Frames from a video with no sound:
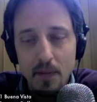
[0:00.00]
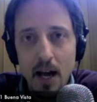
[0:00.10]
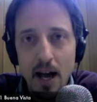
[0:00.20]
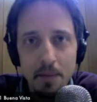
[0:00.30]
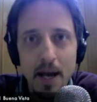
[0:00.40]

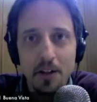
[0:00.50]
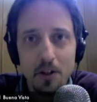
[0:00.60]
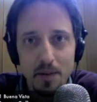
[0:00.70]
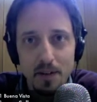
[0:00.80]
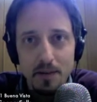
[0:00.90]
I'm Matt
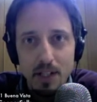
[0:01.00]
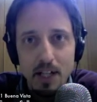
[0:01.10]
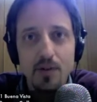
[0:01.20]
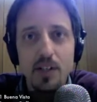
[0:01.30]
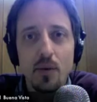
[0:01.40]
Cooper,
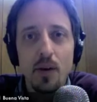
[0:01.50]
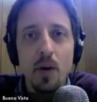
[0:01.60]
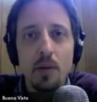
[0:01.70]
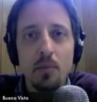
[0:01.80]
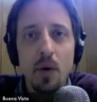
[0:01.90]
Century
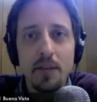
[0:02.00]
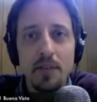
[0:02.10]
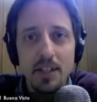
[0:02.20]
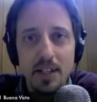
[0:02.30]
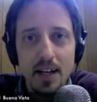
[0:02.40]
21 Buena
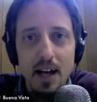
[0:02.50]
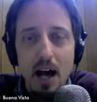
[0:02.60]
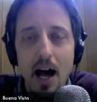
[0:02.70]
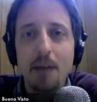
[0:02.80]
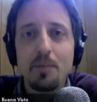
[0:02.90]
Vista.
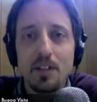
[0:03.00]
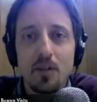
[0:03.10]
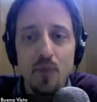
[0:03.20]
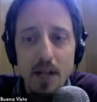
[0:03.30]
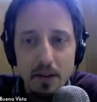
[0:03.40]
I put the
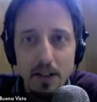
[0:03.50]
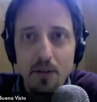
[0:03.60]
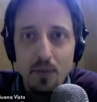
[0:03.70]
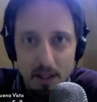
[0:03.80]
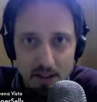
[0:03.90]
real
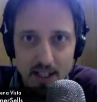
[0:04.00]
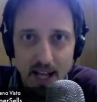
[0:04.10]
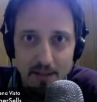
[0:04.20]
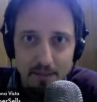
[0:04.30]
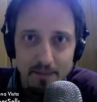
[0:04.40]
in real
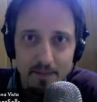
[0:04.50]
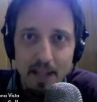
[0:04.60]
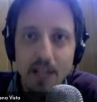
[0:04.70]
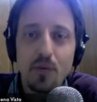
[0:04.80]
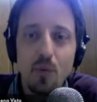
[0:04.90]
estate.
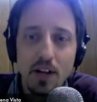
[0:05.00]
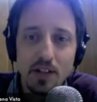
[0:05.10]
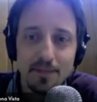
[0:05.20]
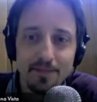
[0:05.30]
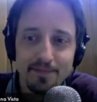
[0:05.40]
Thanks for watching.